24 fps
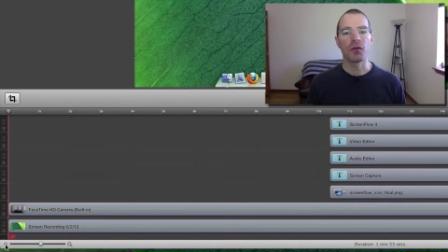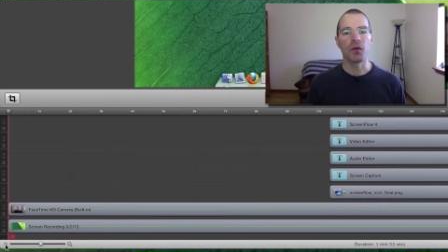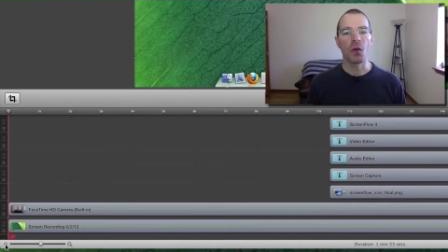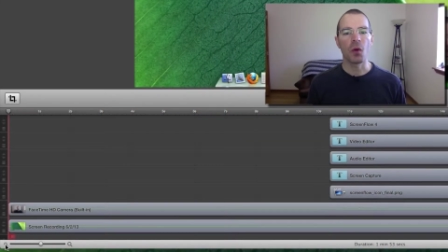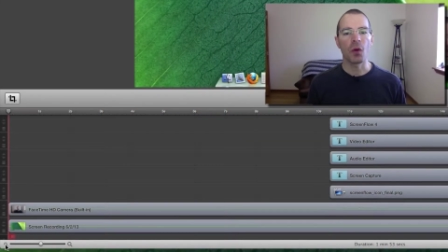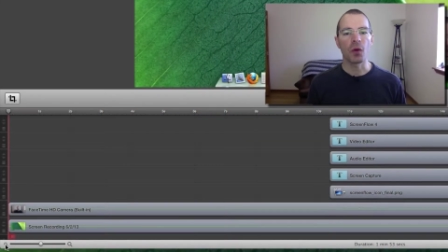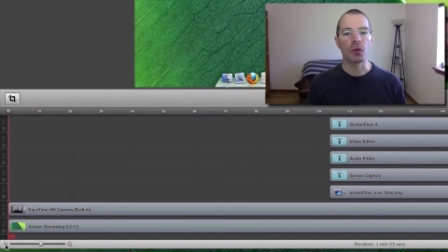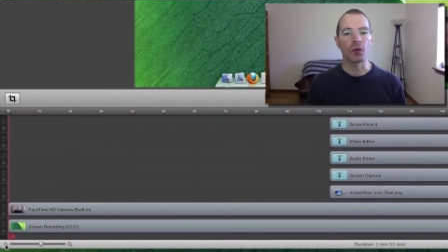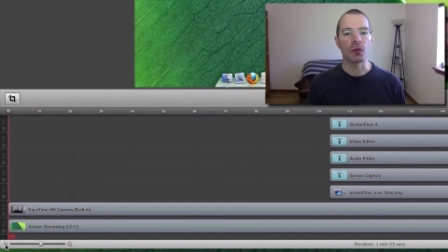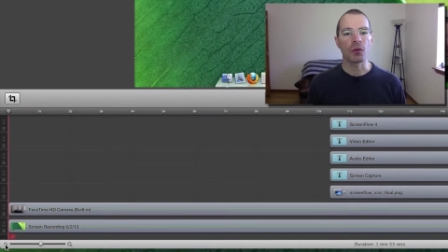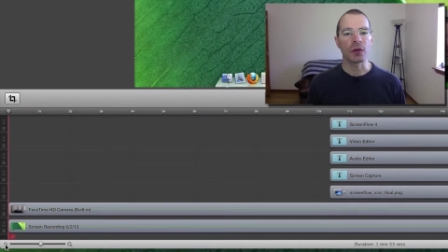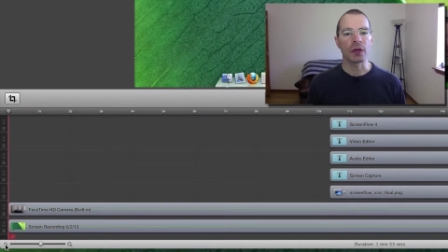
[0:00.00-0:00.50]

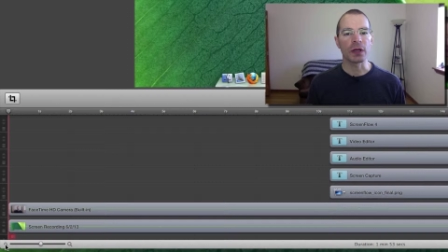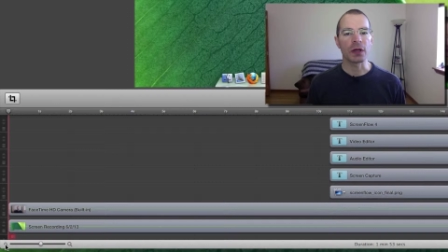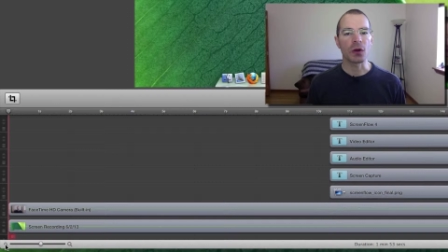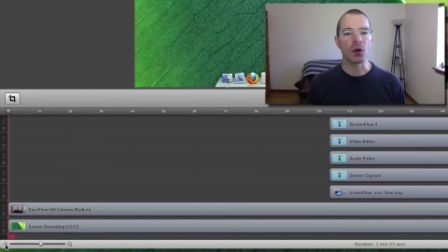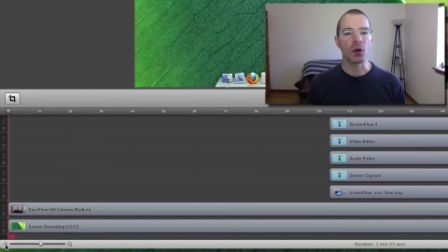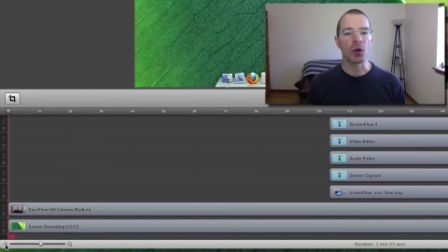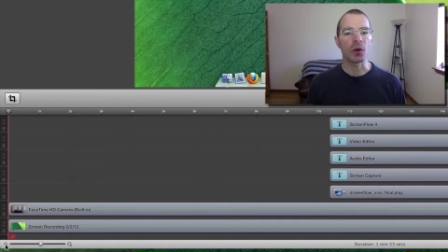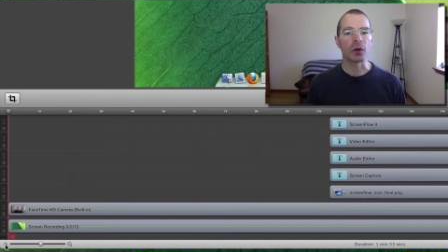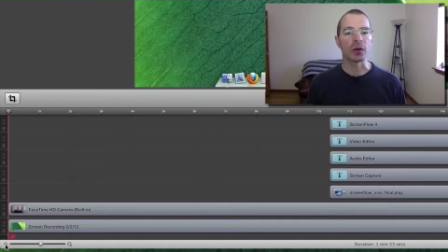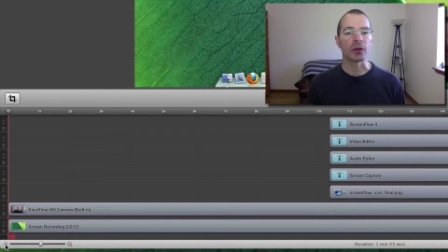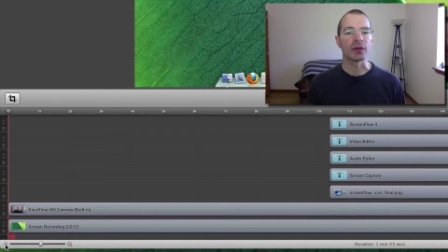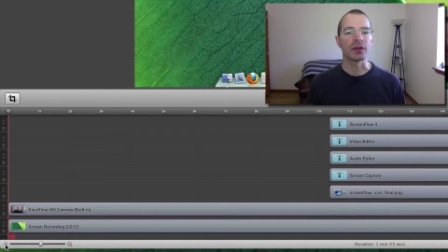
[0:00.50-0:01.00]
4
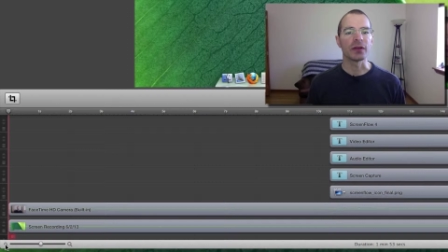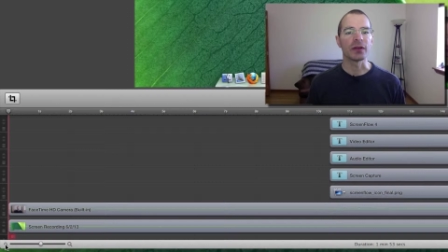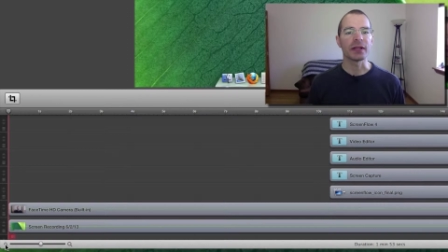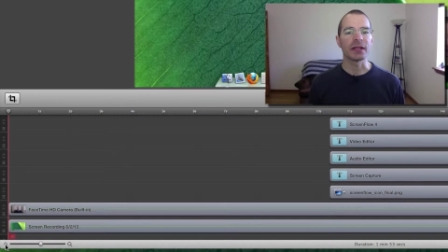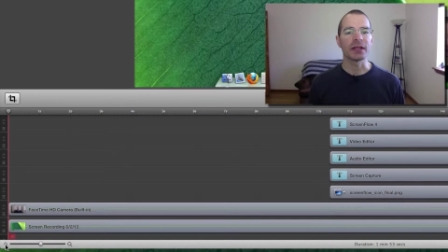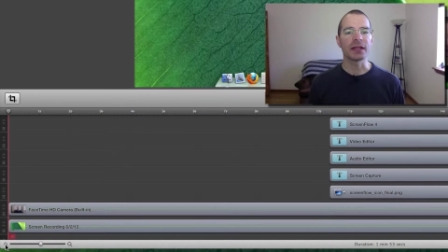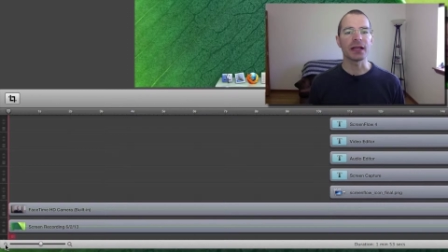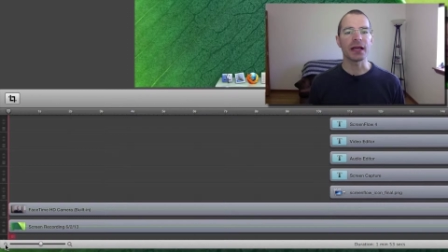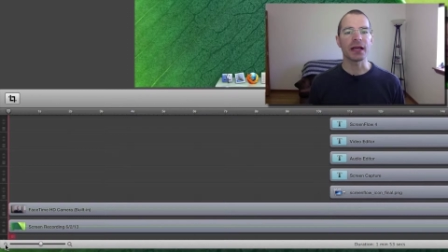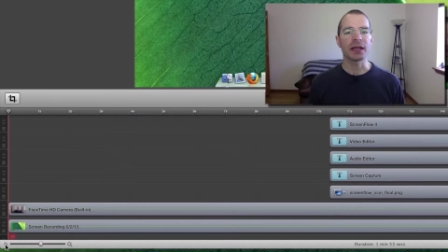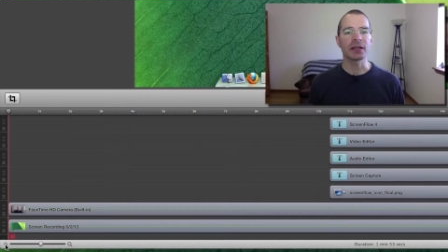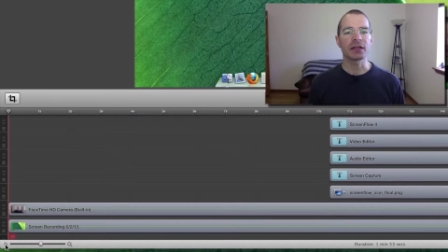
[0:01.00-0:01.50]
records,
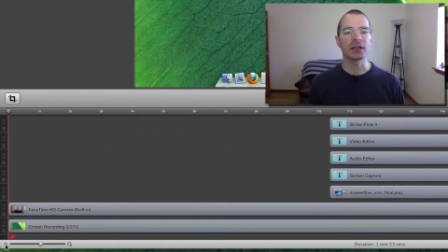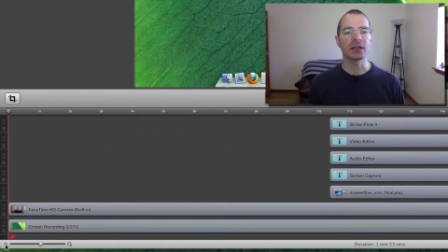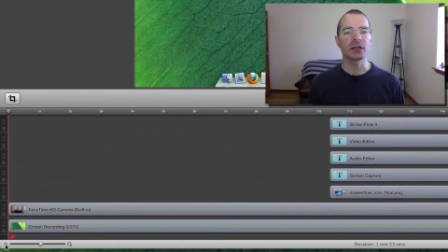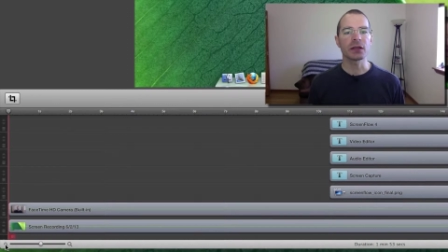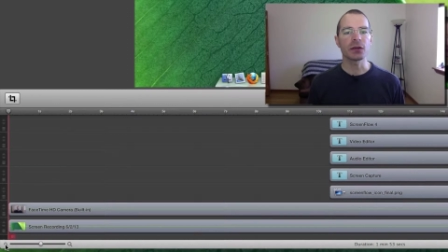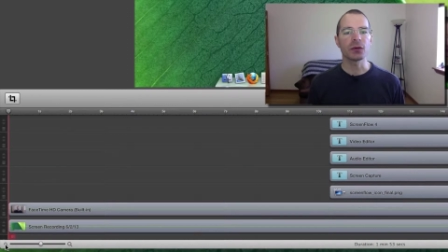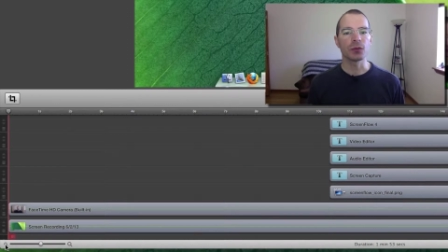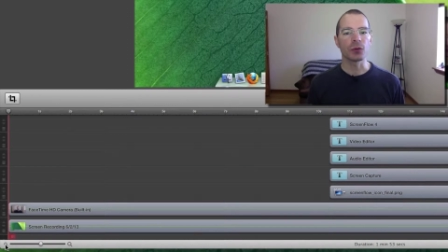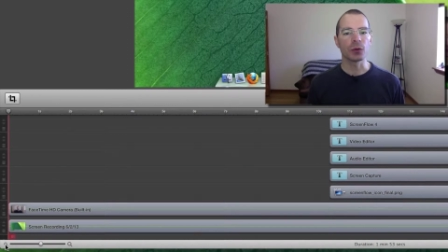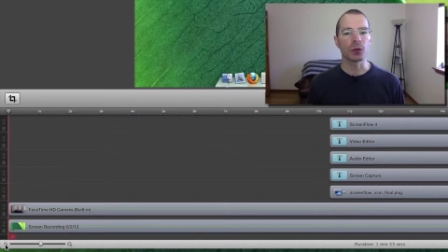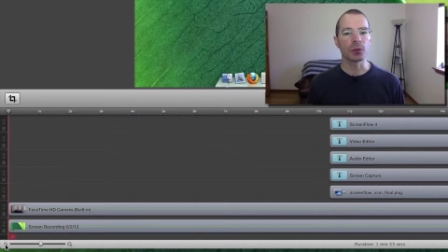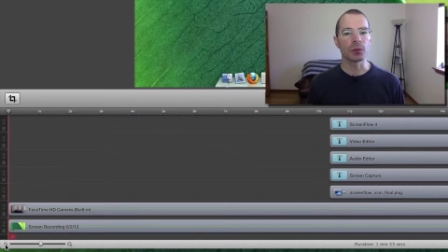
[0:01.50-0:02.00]
it likes to
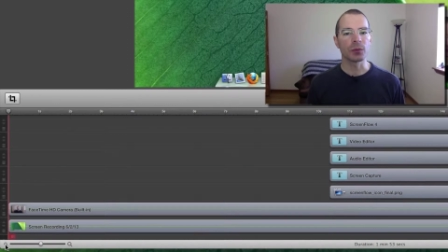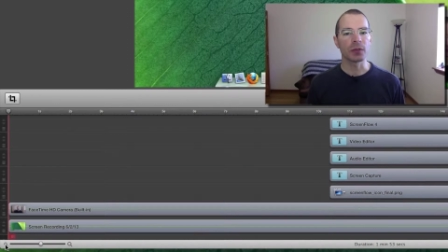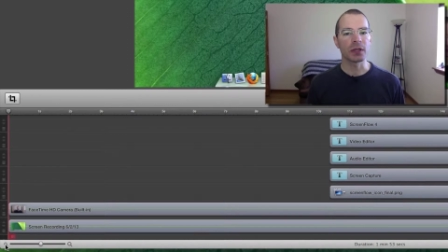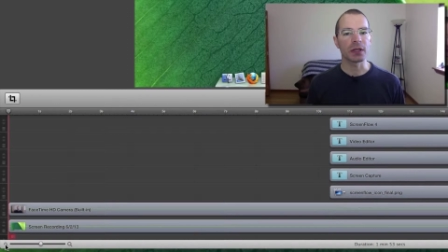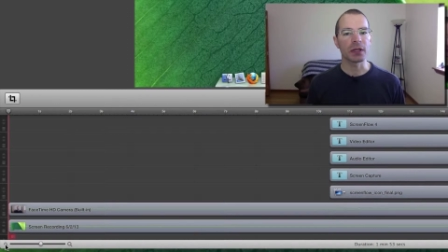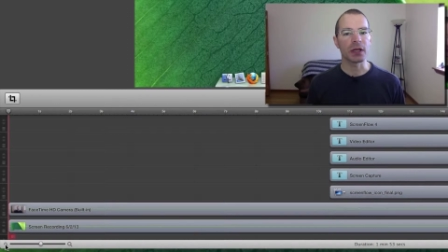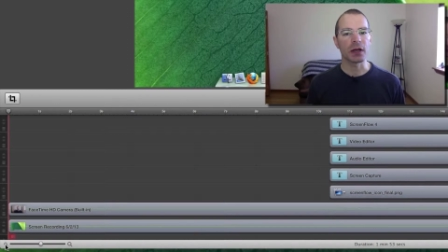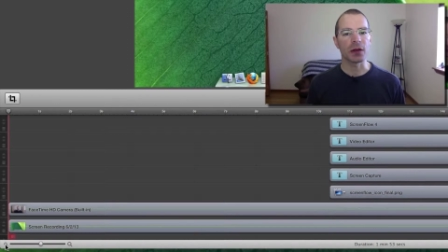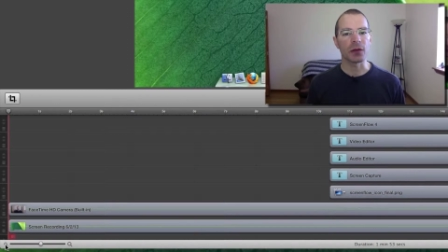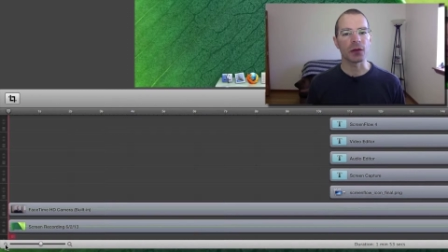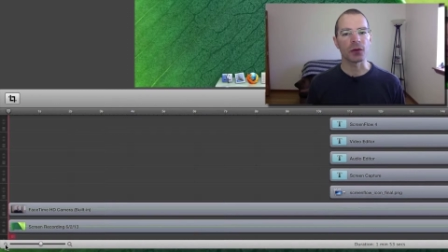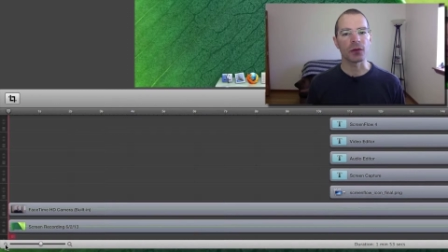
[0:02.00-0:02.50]
group
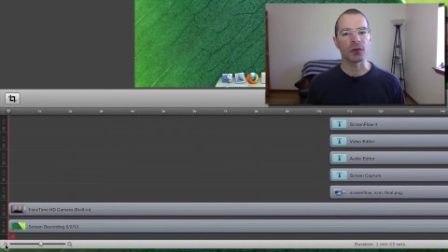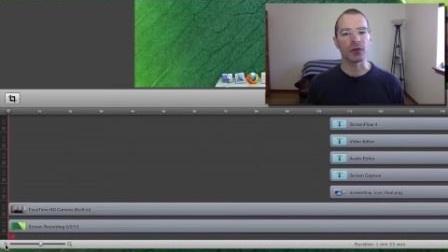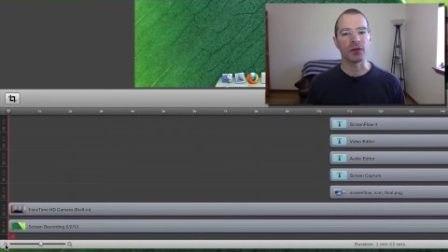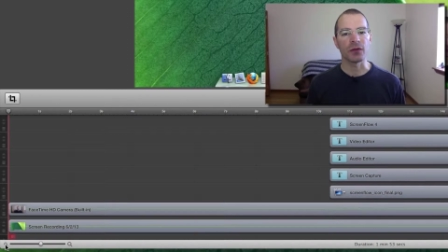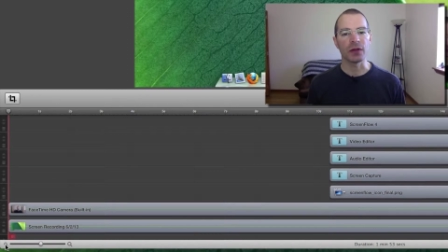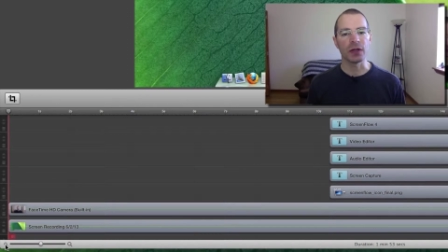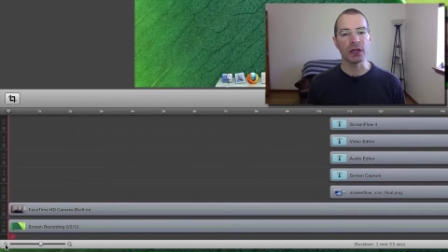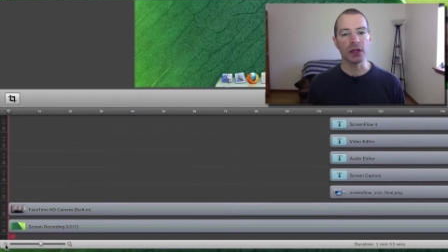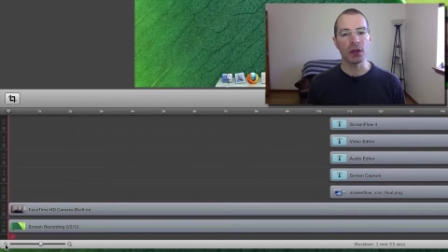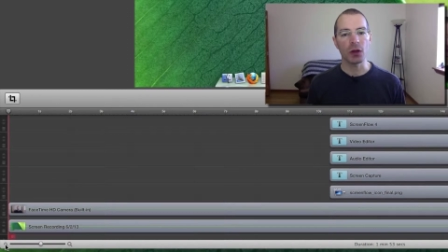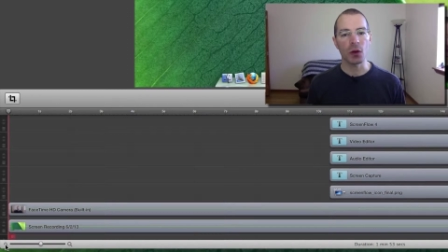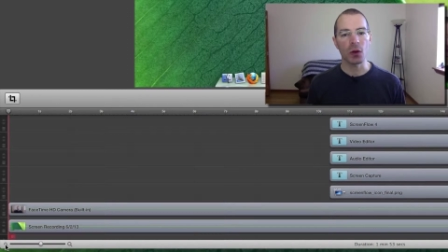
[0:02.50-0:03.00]
together
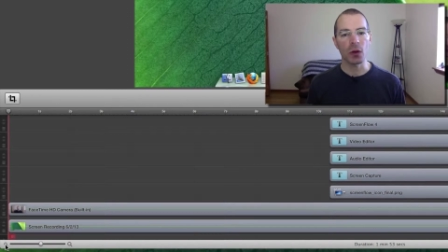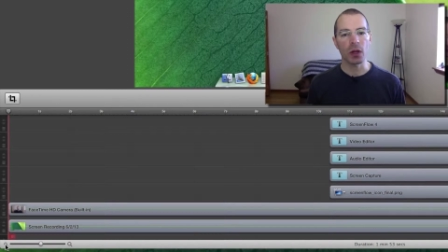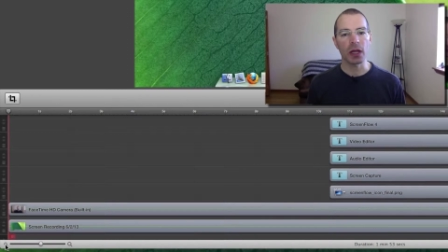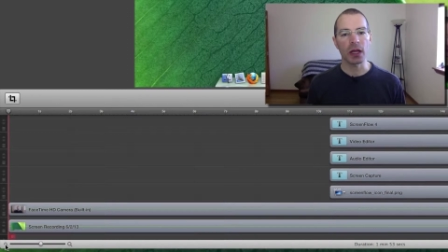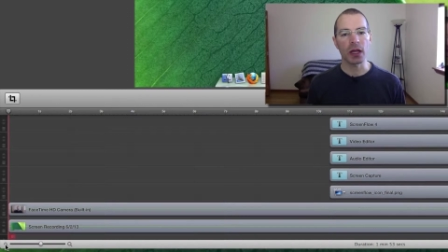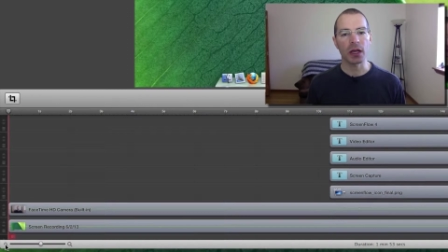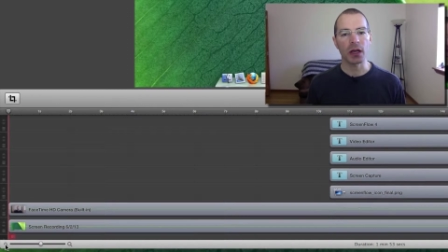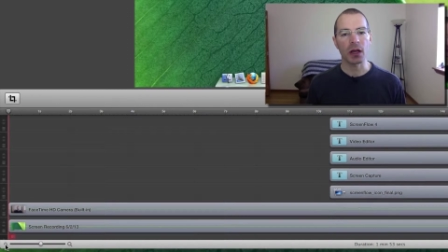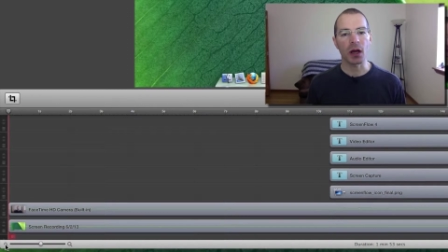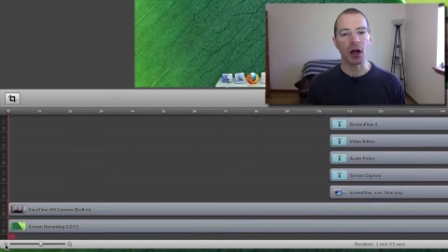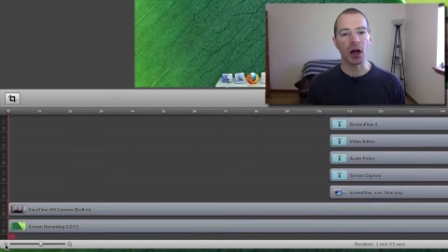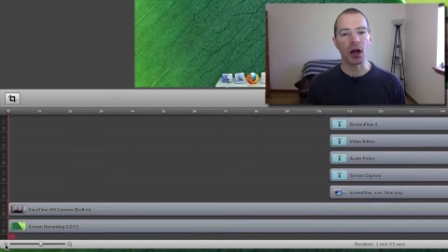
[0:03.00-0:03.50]
video and